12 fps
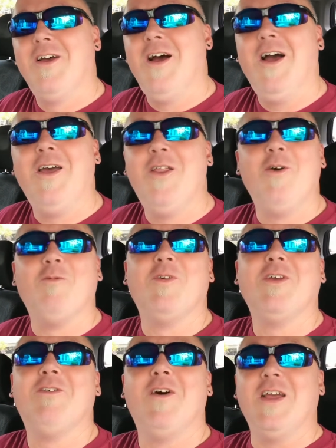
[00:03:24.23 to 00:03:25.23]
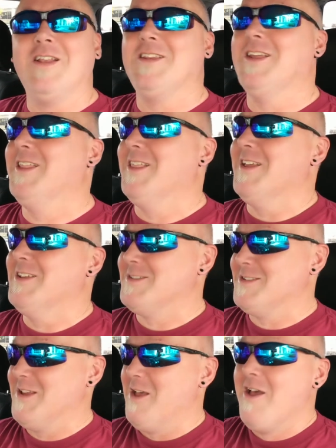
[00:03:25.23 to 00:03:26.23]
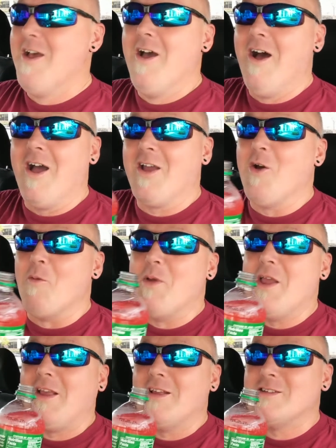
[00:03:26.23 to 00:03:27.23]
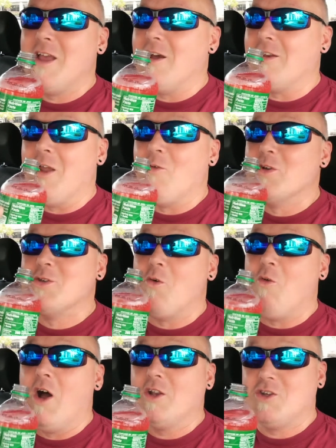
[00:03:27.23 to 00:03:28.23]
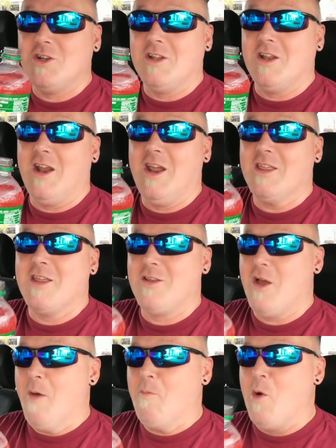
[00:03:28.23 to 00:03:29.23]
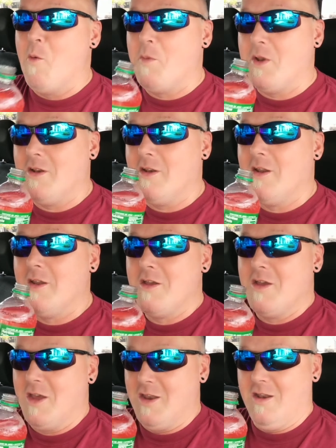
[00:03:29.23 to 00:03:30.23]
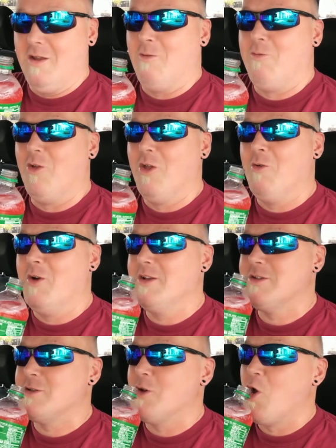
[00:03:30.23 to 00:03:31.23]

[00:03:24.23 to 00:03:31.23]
I don't believe I did this. I go pinkies out and I wasn't watching that I had the top open and how full it was.